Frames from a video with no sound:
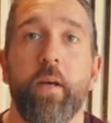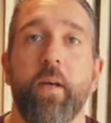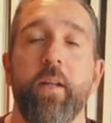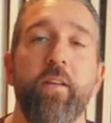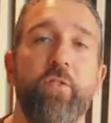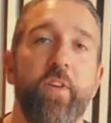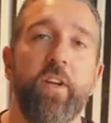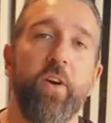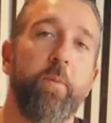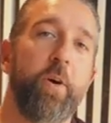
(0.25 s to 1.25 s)
In this
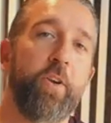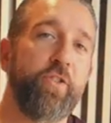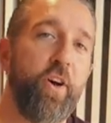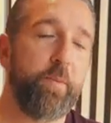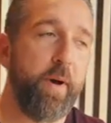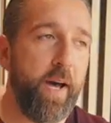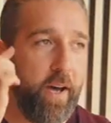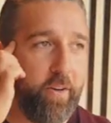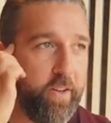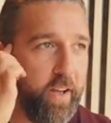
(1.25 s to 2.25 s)
video, I'm going to talk
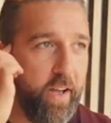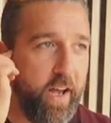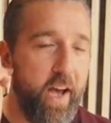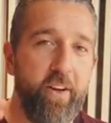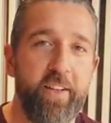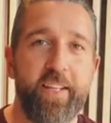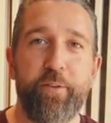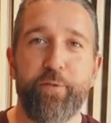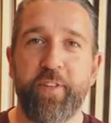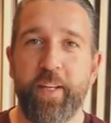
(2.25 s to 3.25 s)
about how to
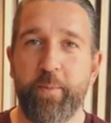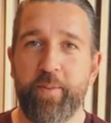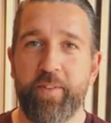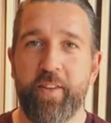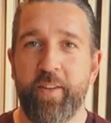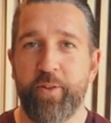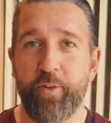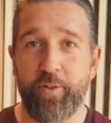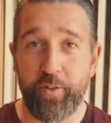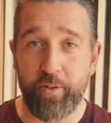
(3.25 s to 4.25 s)
give tips to
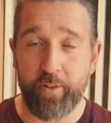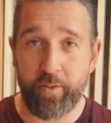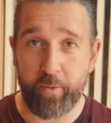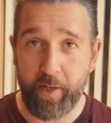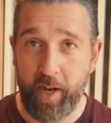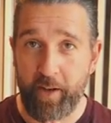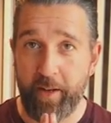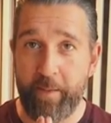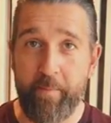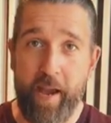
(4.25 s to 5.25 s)
students
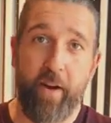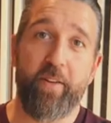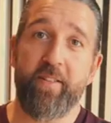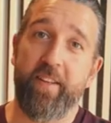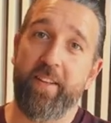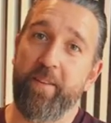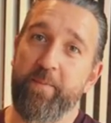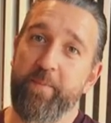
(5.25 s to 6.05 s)
without embarrassing them.